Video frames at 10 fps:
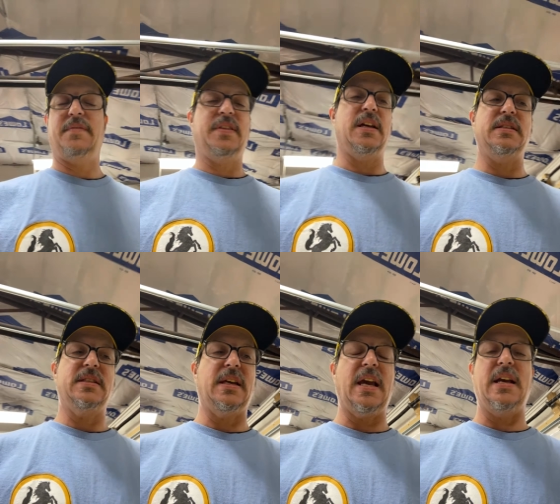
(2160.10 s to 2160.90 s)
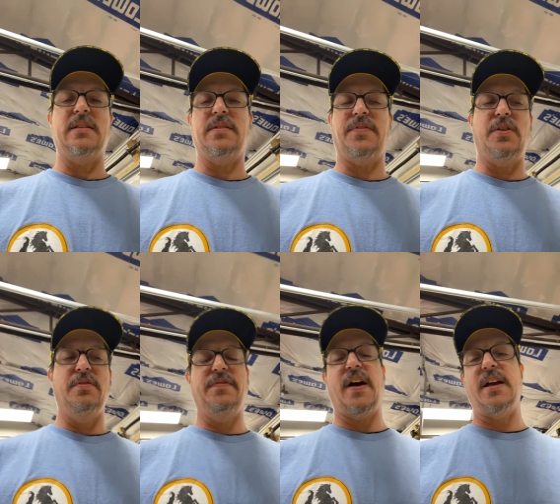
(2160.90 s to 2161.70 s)
If that's the case, if you
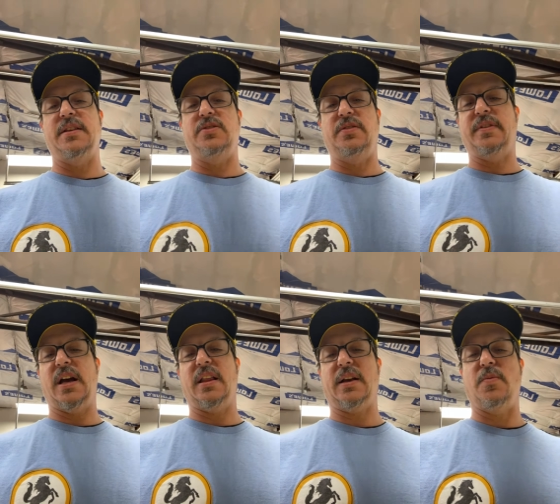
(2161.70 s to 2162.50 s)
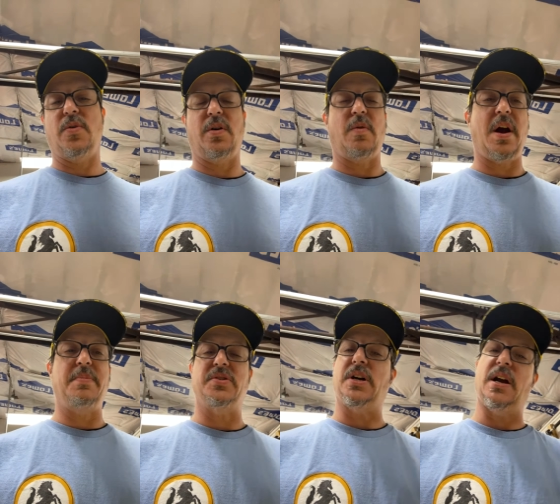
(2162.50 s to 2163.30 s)
find that you've got like a worn
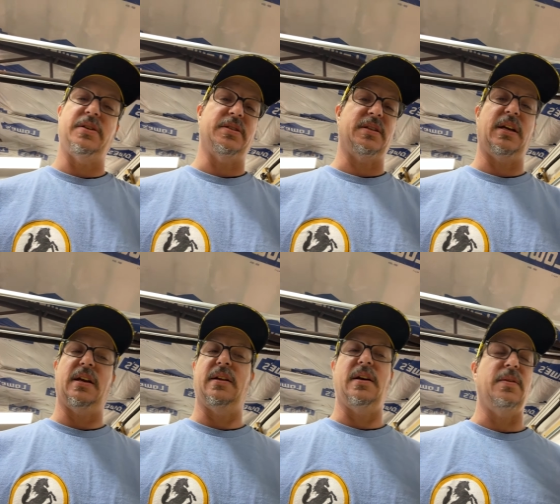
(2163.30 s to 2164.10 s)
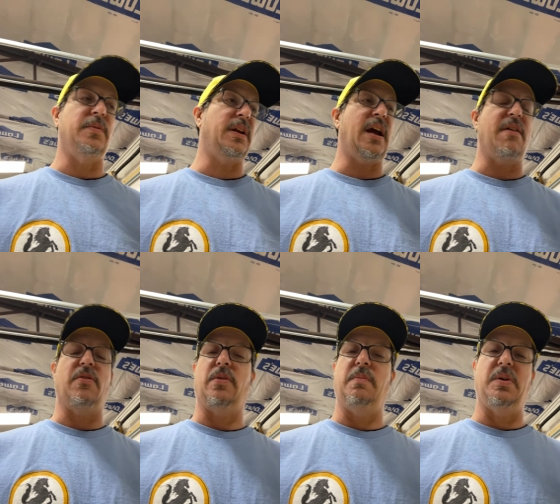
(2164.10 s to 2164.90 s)
wiper track, just get another one, have it
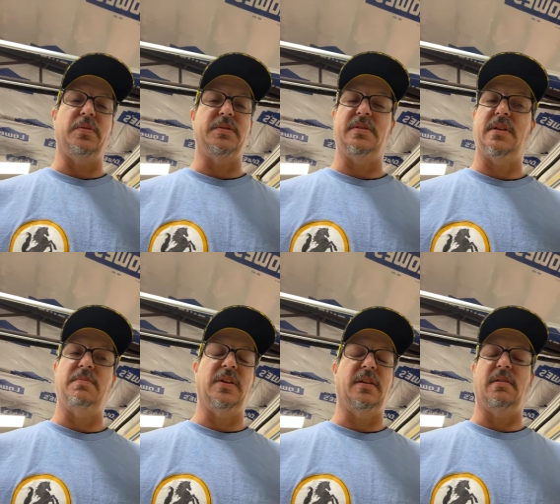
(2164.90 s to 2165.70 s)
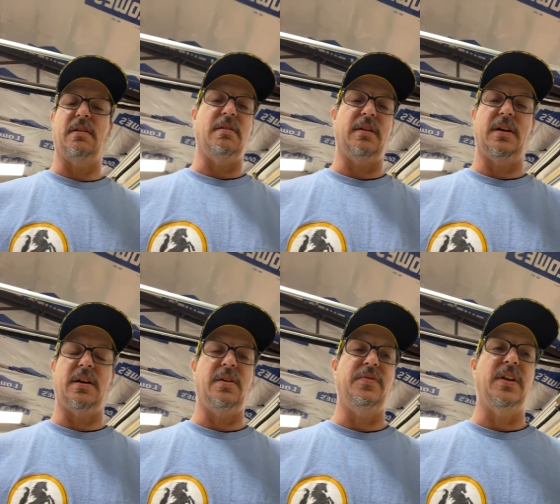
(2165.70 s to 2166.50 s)
rebuilt or something. Don't go in there
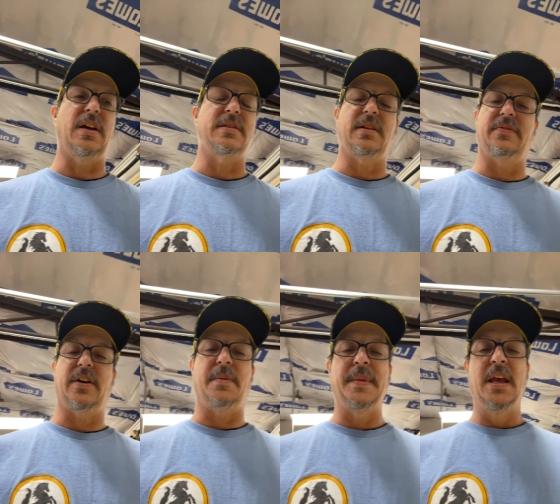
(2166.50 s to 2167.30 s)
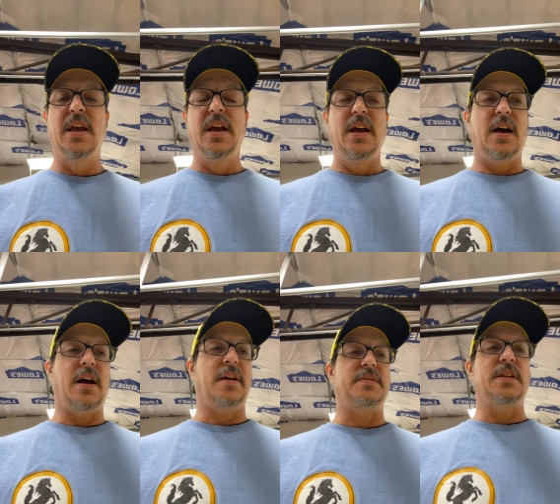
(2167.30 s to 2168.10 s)
goofing that stuff up.
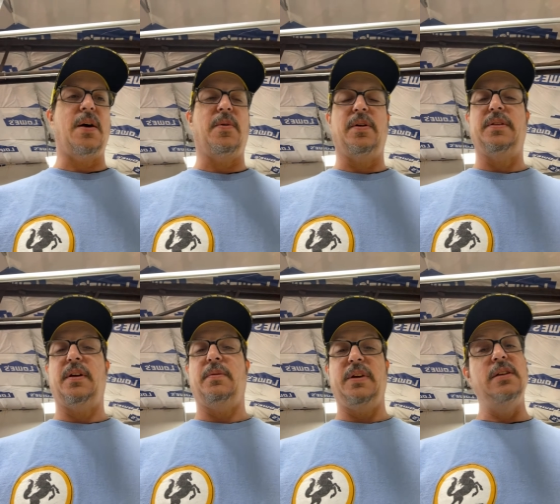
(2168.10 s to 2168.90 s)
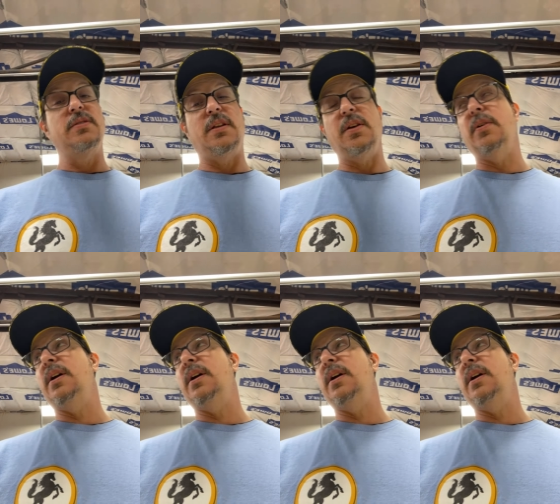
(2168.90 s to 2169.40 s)
It's not worth it. We used to do